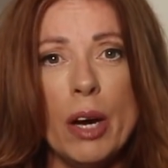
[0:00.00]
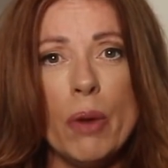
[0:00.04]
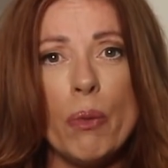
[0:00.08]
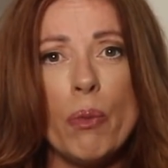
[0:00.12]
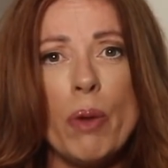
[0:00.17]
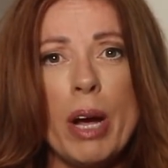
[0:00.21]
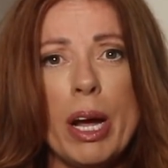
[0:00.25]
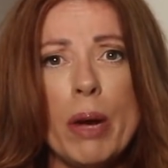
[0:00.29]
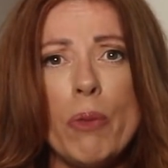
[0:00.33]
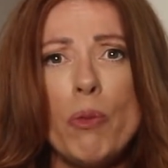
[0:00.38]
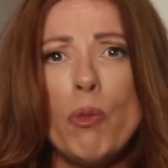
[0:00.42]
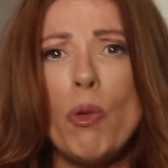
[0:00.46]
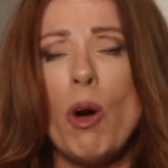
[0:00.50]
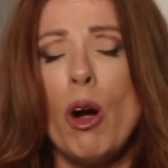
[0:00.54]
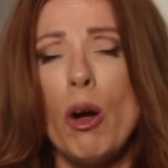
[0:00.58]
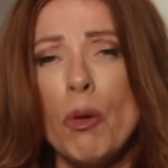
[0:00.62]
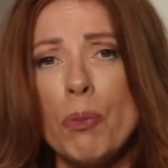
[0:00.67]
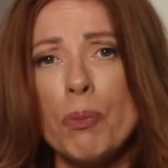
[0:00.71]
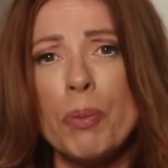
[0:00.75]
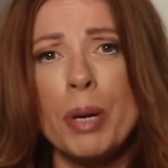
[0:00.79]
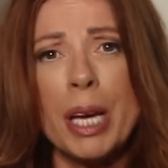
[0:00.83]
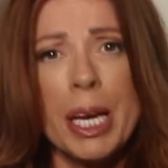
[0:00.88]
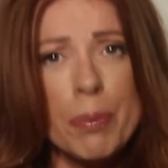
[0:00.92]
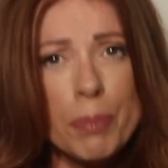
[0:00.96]
where
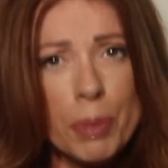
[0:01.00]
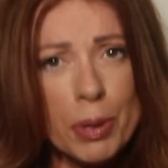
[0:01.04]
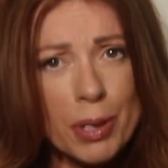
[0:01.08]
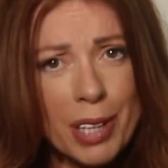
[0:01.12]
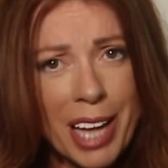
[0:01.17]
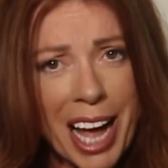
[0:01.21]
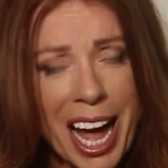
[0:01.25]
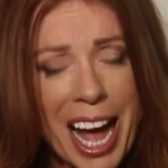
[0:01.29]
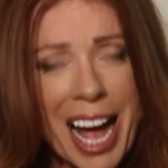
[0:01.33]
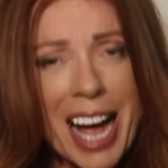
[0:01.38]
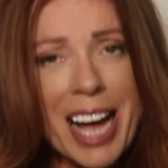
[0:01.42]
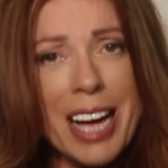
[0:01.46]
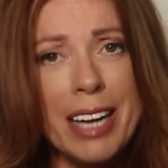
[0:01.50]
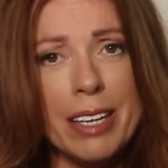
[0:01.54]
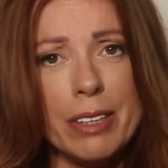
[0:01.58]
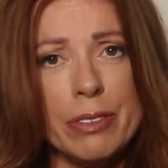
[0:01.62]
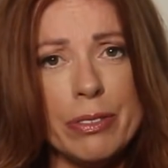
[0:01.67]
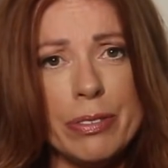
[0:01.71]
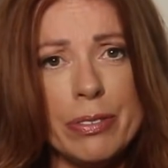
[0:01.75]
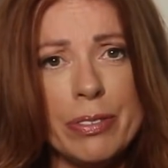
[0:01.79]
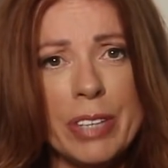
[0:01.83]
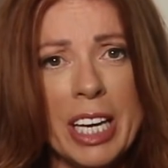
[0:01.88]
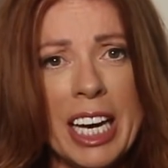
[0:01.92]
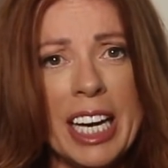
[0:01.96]
what people
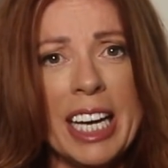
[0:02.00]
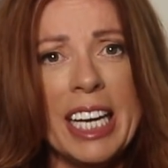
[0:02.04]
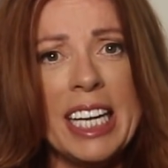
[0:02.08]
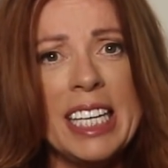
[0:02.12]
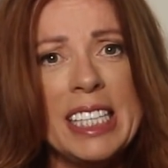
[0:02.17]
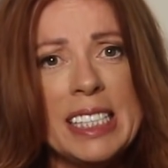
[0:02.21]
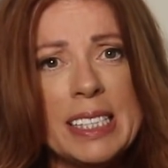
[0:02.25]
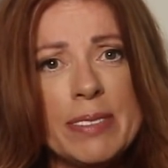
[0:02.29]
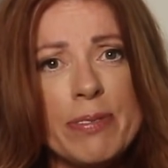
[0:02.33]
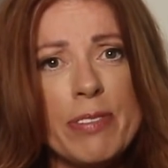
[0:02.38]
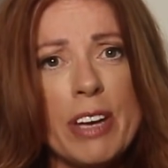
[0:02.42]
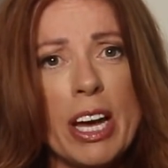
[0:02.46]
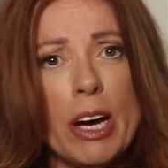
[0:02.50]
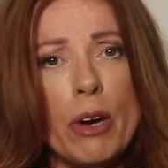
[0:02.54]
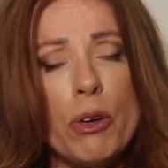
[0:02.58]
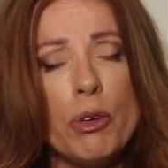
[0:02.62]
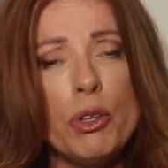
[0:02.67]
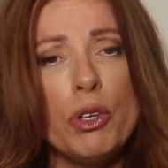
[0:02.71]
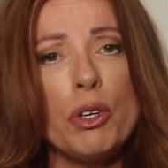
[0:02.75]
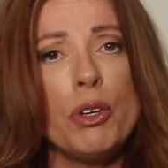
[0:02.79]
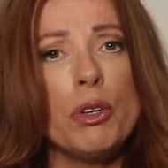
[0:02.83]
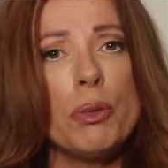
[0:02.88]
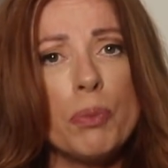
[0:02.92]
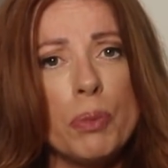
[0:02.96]
have is
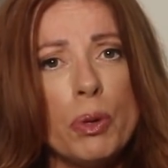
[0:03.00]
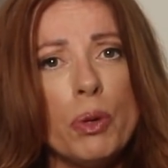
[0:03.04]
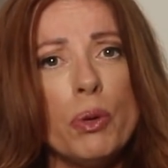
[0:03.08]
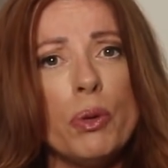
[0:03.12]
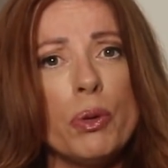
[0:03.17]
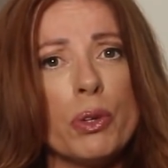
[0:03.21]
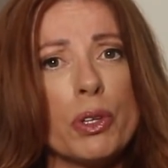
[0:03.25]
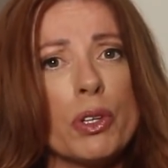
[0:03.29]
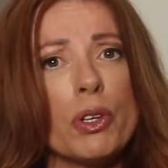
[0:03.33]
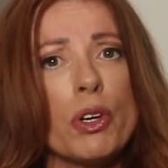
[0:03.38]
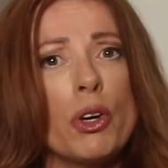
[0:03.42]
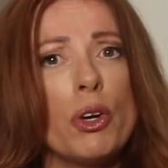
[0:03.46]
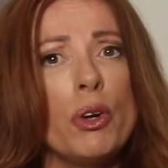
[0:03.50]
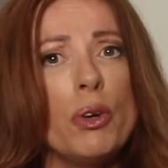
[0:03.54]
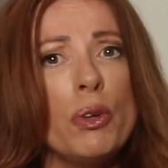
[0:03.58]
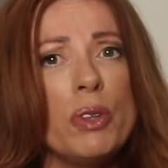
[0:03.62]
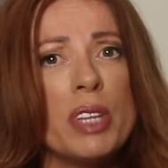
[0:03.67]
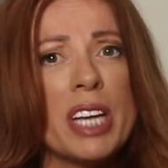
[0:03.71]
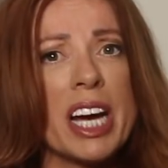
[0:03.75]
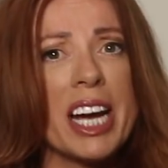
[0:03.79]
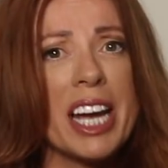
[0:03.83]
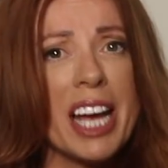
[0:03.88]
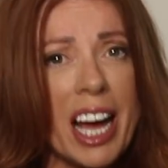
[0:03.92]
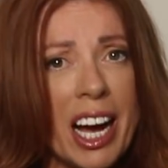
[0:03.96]
valued more than who
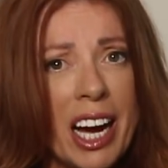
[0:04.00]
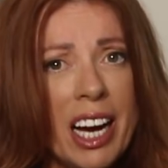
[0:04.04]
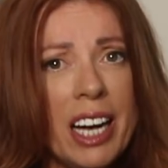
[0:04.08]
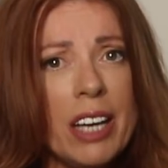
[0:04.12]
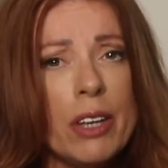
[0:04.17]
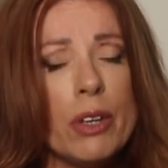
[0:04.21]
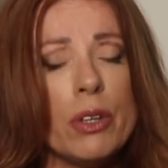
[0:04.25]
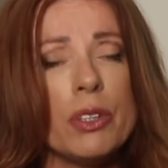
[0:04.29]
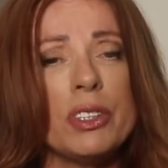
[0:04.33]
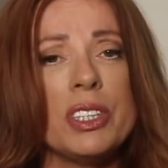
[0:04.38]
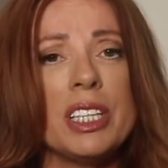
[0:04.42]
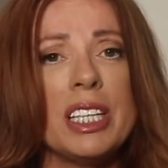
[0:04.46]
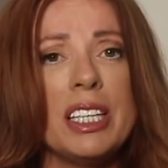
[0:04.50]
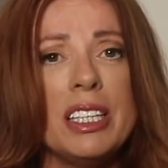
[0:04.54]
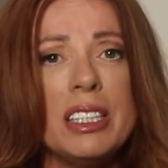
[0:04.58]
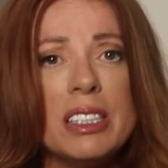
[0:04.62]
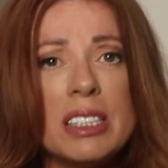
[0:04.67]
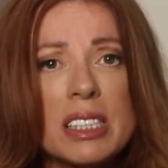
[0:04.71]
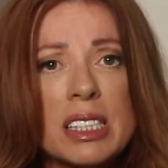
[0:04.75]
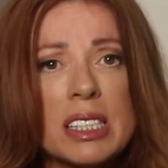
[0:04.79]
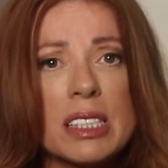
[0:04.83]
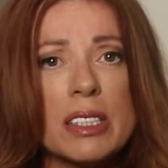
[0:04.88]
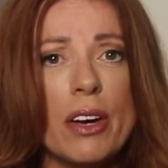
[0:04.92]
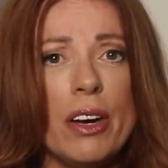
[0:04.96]
they are on the
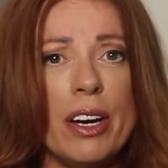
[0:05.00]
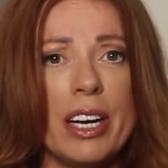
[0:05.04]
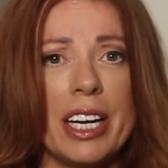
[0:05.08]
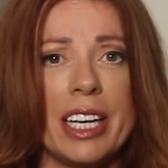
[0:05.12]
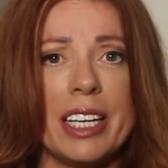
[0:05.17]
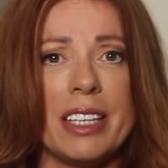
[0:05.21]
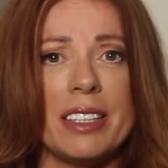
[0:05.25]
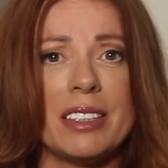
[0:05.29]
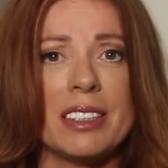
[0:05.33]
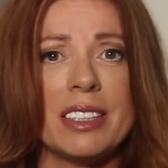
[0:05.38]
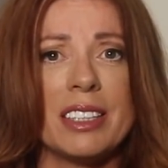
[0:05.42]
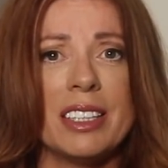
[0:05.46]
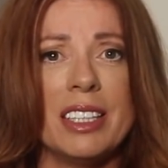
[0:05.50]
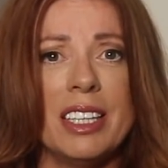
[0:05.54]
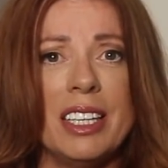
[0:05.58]
inside.